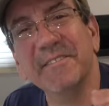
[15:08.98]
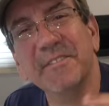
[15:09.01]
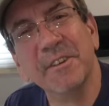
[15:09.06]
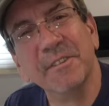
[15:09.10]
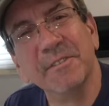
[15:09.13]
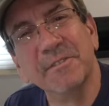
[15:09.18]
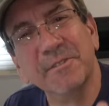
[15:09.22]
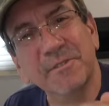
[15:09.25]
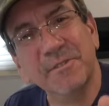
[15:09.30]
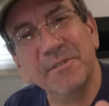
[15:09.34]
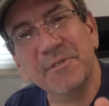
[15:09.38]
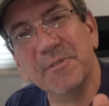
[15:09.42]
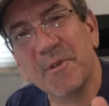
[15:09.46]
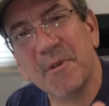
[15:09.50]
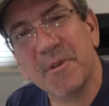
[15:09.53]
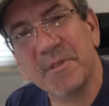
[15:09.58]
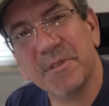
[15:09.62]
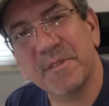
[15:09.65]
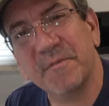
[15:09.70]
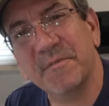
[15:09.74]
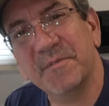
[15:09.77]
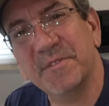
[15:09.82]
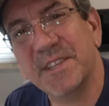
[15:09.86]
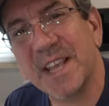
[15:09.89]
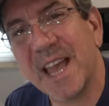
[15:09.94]
just
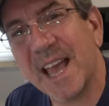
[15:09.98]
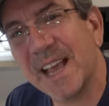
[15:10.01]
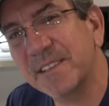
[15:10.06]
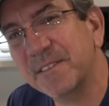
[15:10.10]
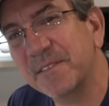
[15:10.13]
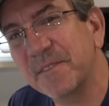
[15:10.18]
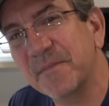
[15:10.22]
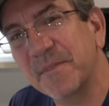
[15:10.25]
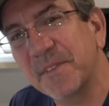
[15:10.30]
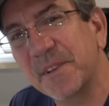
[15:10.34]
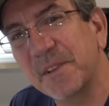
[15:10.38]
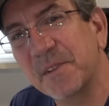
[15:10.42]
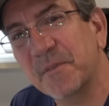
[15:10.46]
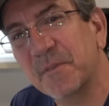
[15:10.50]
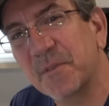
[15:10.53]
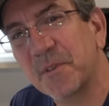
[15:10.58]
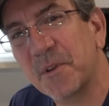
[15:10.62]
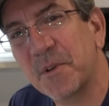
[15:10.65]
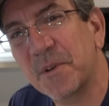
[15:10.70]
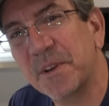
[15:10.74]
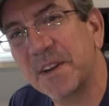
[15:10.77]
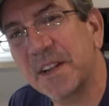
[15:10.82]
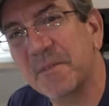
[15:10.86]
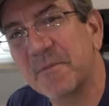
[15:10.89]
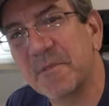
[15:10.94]
north of Jacksonville,
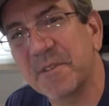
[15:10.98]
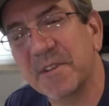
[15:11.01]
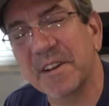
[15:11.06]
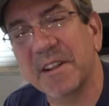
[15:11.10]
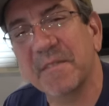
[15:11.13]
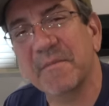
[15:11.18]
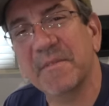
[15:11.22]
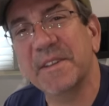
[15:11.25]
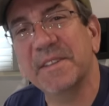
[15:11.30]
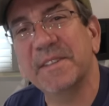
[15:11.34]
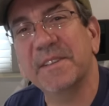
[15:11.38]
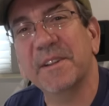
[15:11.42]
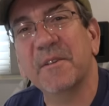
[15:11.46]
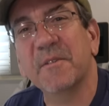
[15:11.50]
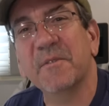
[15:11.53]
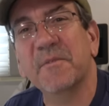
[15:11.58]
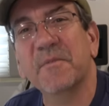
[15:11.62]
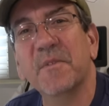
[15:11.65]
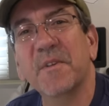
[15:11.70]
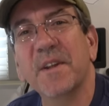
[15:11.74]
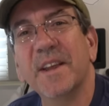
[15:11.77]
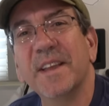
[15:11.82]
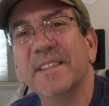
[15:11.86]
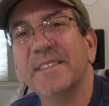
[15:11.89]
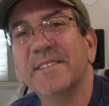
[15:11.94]
Florida. We're going to visit our
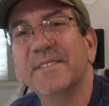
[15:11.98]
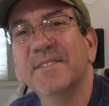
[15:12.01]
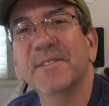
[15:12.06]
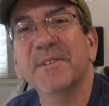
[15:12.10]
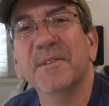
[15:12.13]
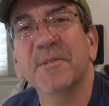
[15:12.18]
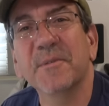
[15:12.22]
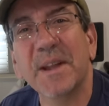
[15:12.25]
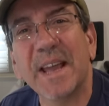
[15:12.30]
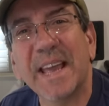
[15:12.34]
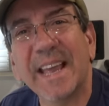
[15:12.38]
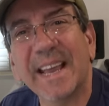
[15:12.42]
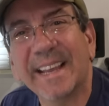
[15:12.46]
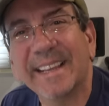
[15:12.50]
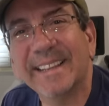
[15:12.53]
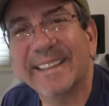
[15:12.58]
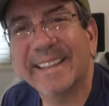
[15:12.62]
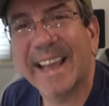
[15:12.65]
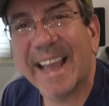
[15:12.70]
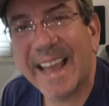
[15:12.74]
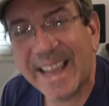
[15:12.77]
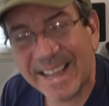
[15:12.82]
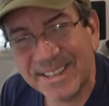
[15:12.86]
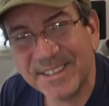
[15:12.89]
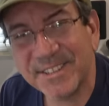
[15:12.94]
friends Greg
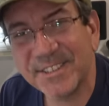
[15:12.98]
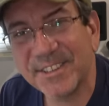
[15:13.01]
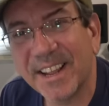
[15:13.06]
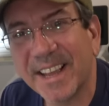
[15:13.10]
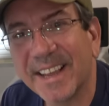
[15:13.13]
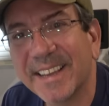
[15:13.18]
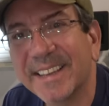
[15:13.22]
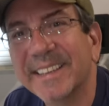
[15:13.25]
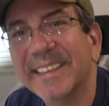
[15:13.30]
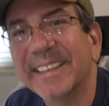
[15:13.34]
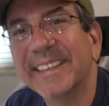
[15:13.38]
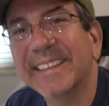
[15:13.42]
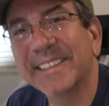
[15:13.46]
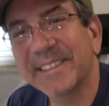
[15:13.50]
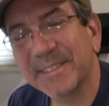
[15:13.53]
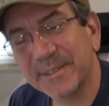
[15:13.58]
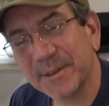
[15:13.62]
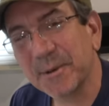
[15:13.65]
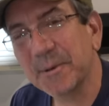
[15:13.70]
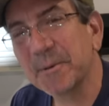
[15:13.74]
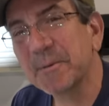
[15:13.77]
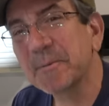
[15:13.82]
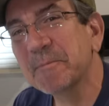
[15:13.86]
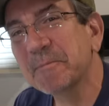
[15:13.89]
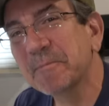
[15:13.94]
and Angela.
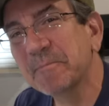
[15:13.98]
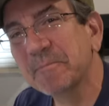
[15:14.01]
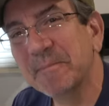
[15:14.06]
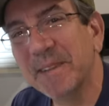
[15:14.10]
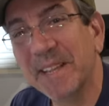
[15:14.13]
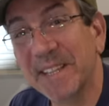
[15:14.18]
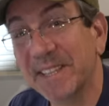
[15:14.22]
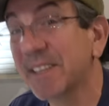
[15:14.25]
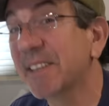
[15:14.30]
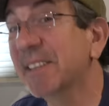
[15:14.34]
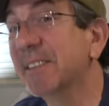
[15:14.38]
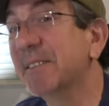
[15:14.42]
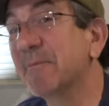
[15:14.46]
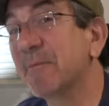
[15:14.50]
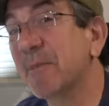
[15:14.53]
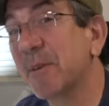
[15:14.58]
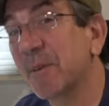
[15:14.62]
So, let's hit the